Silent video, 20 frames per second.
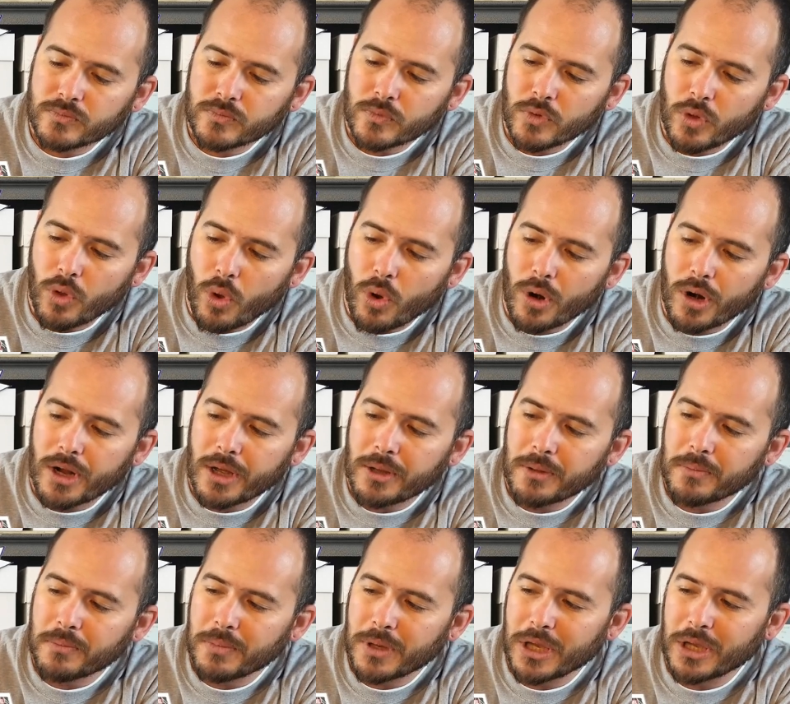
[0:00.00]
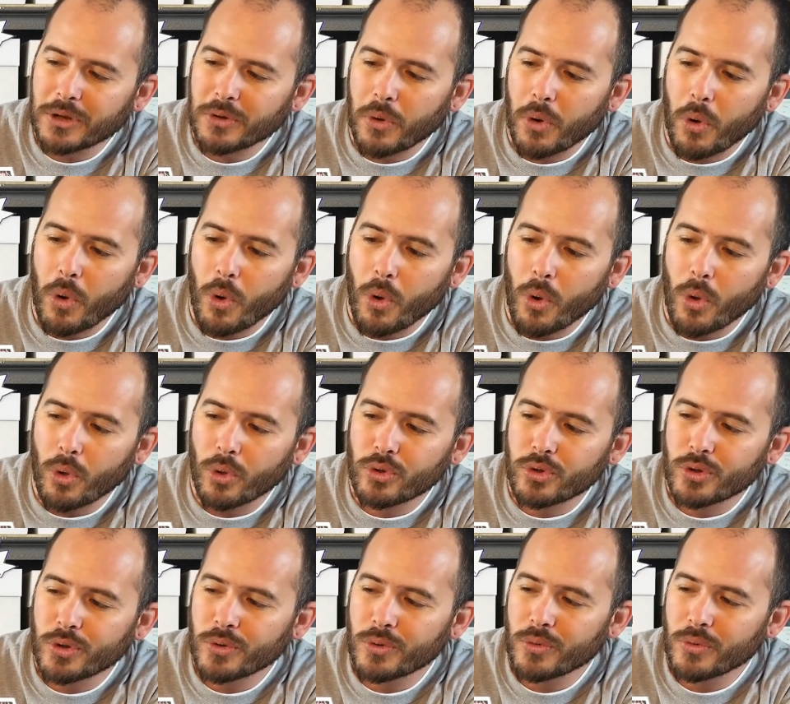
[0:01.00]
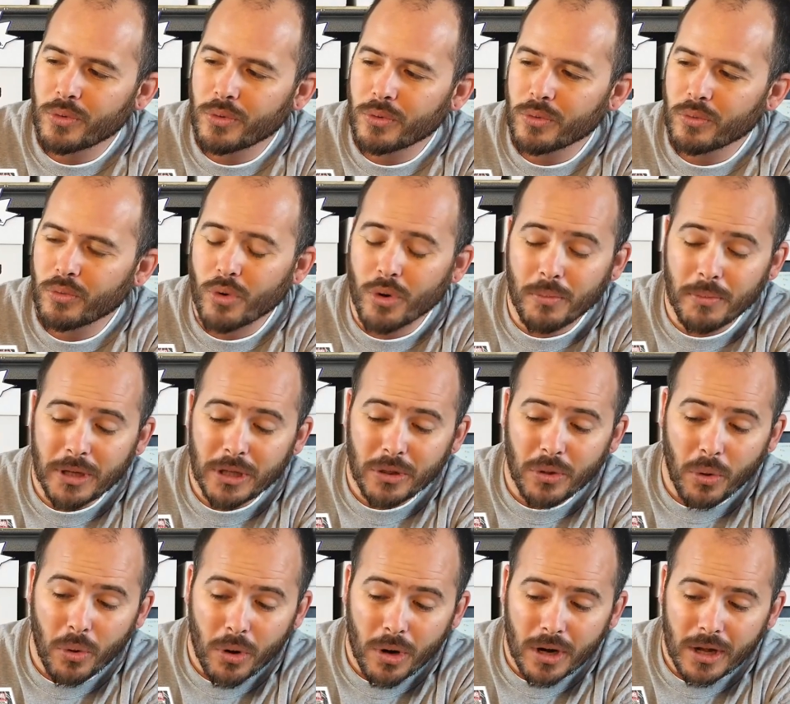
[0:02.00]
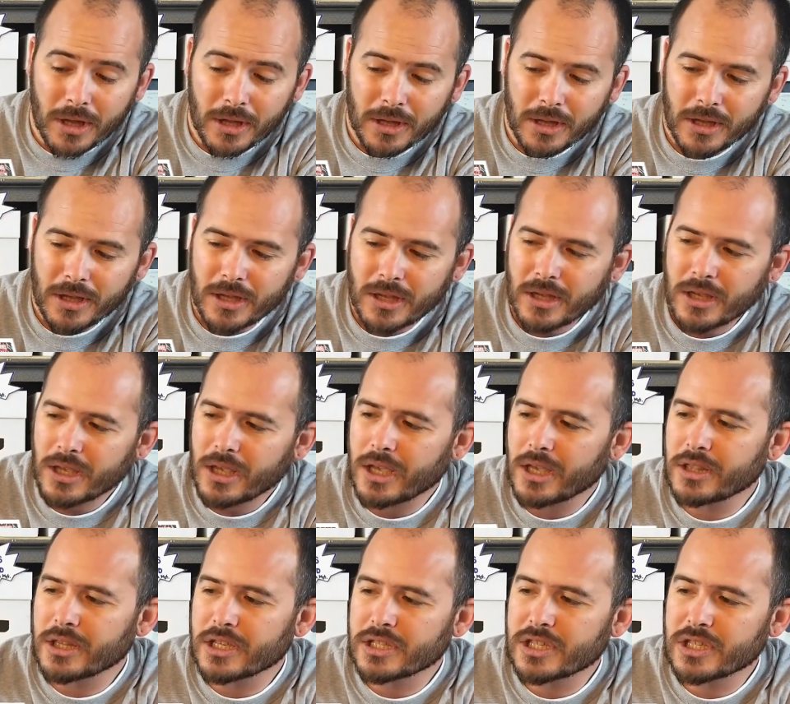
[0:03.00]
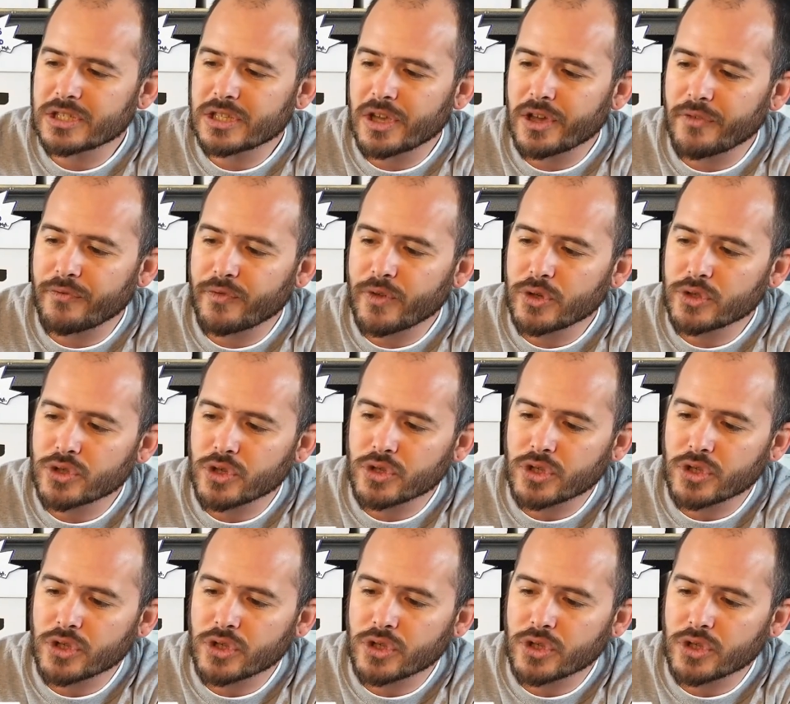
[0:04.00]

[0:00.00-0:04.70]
Laura being old woman Laura, and this is a future